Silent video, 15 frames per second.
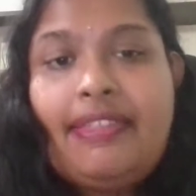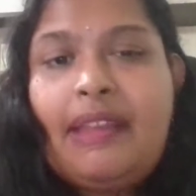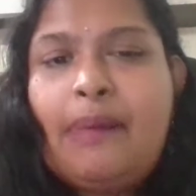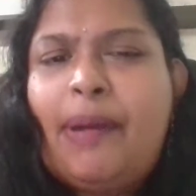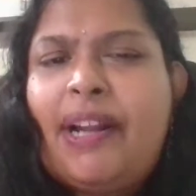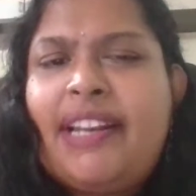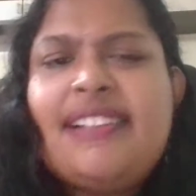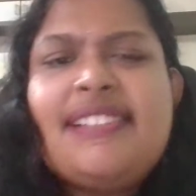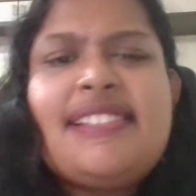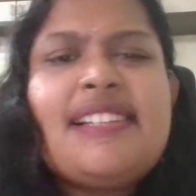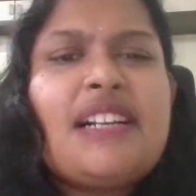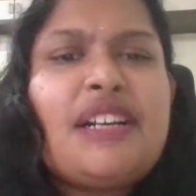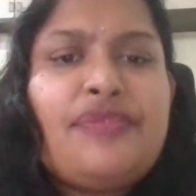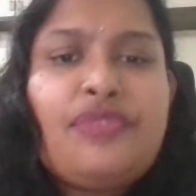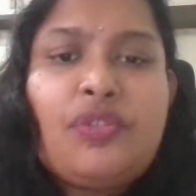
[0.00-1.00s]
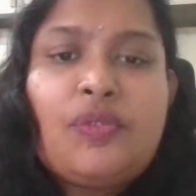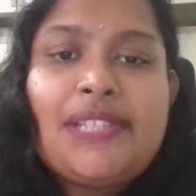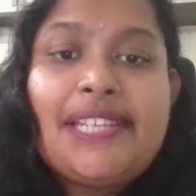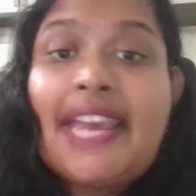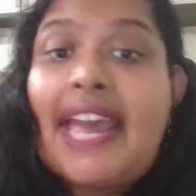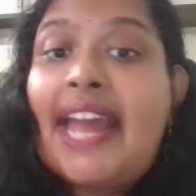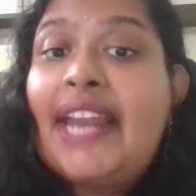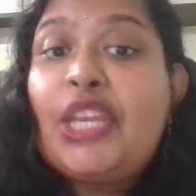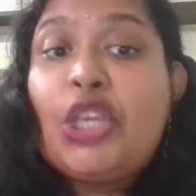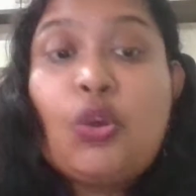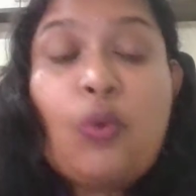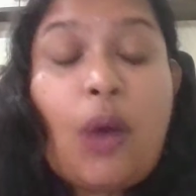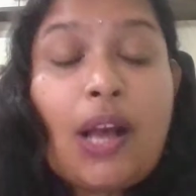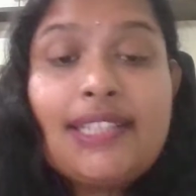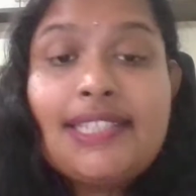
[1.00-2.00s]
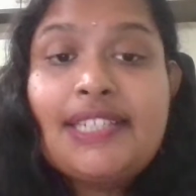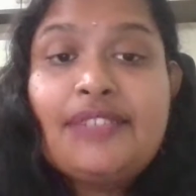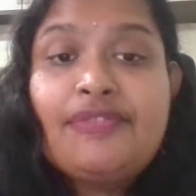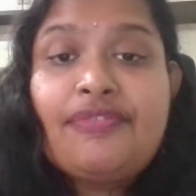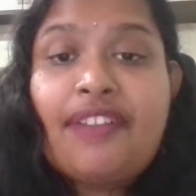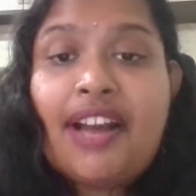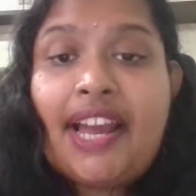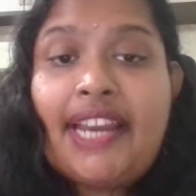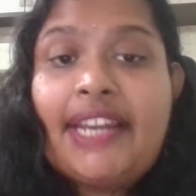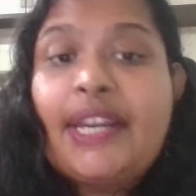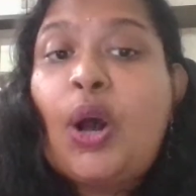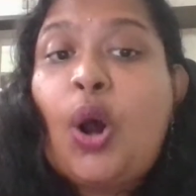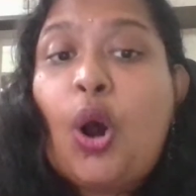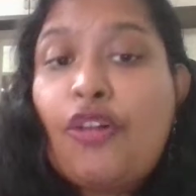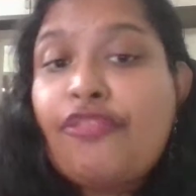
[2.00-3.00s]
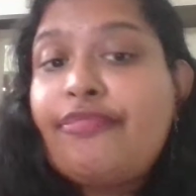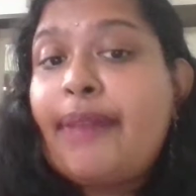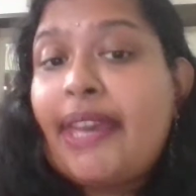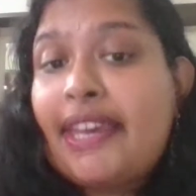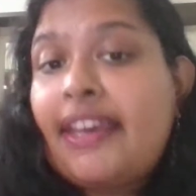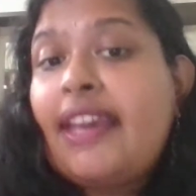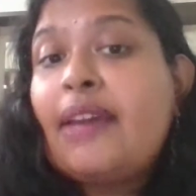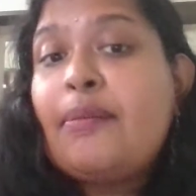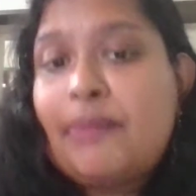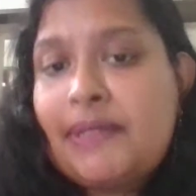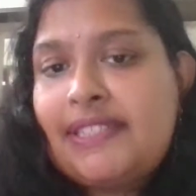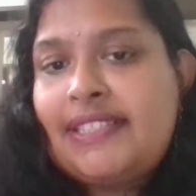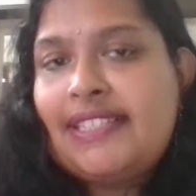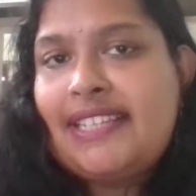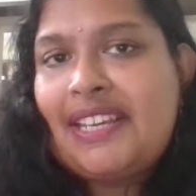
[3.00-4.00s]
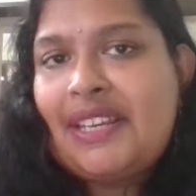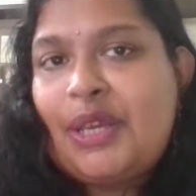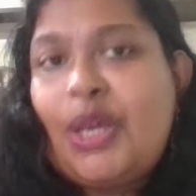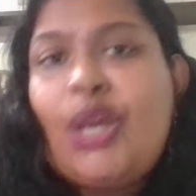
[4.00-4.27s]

The buttons are confusing and you are terrified of making a mistake.